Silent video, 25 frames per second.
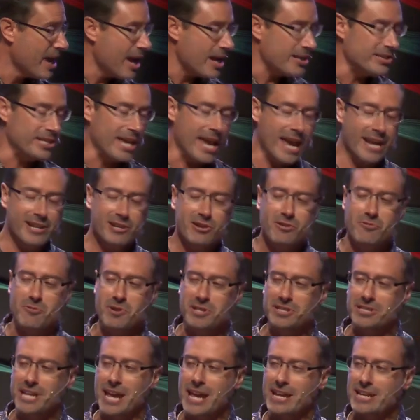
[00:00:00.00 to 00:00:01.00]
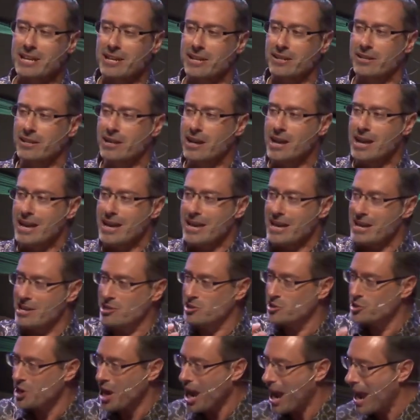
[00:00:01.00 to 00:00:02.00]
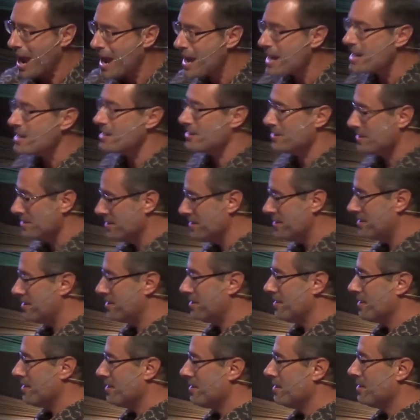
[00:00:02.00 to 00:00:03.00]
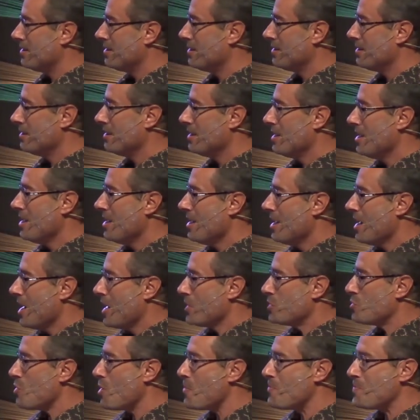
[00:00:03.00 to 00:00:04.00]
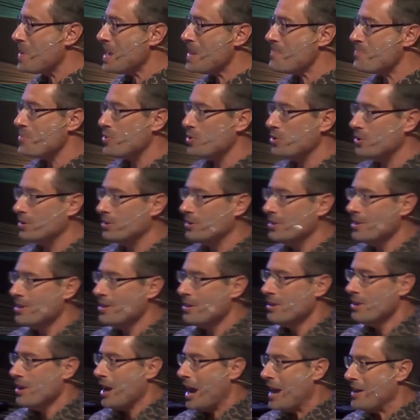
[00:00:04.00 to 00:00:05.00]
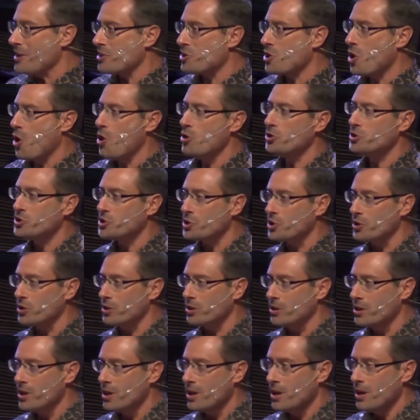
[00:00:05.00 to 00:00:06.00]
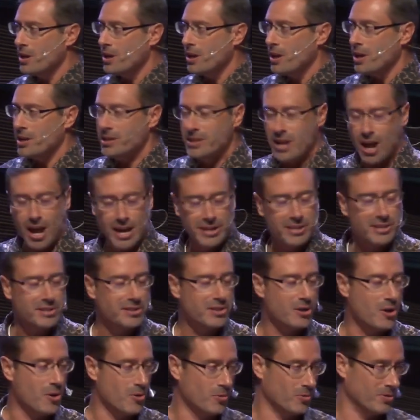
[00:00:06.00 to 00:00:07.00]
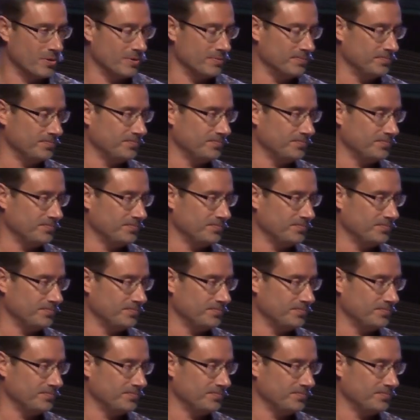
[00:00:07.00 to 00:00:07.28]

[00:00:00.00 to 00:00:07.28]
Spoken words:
Daniel was taken in chains to a people and a culture not his own.